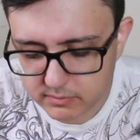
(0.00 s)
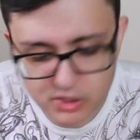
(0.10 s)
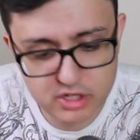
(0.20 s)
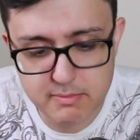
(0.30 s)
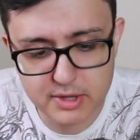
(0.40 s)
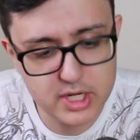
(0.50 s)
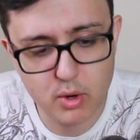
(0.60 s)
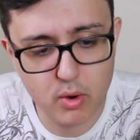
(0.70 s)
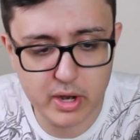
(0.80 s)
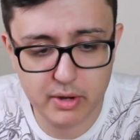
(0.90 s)
Just smells like
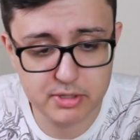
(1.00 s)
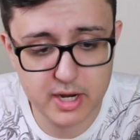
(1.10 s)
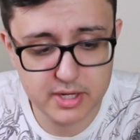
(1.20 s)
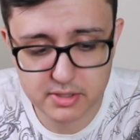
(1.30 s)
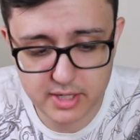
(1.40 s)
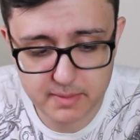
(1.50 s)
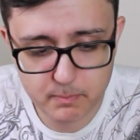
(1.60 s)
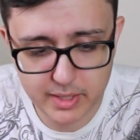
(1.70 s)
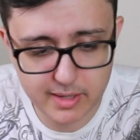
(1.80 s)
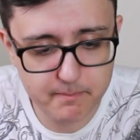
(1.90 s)
Oreos, honestly.
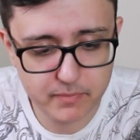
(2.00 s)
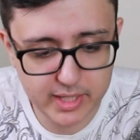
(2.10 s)
Like a